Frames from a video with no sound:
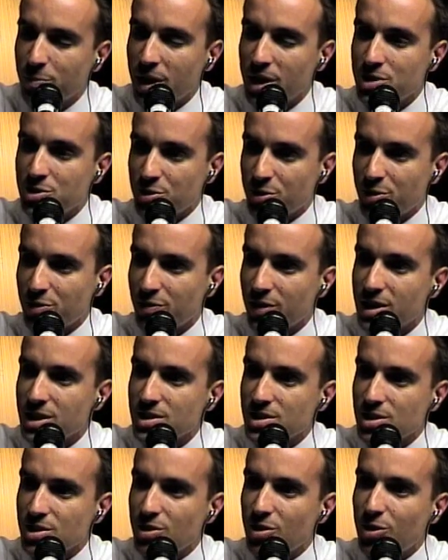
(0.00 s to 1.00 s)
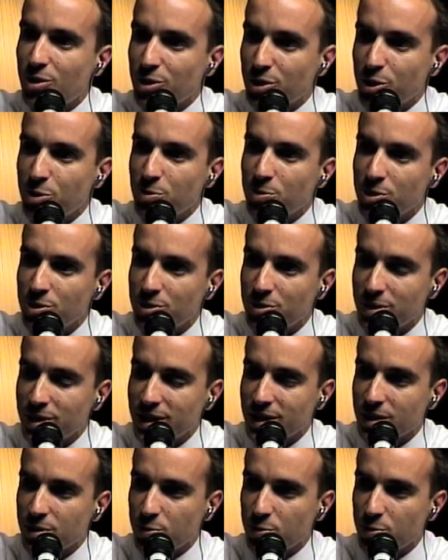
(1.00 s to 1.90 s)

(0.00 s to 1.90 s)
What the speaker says: major events in our community.